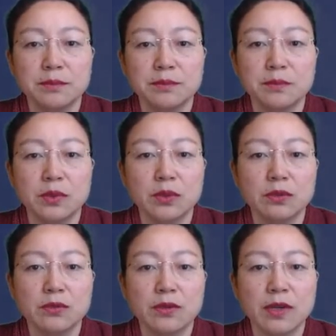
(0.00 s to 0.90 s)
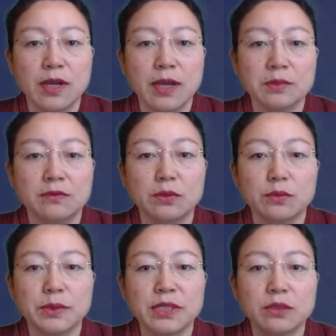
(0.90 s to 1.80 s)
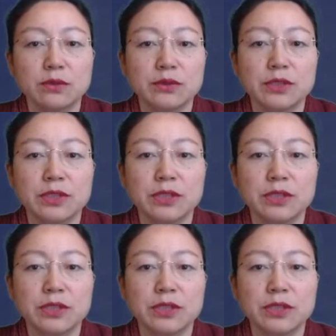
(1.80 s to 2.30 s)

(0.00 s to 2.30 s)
programs for Windows,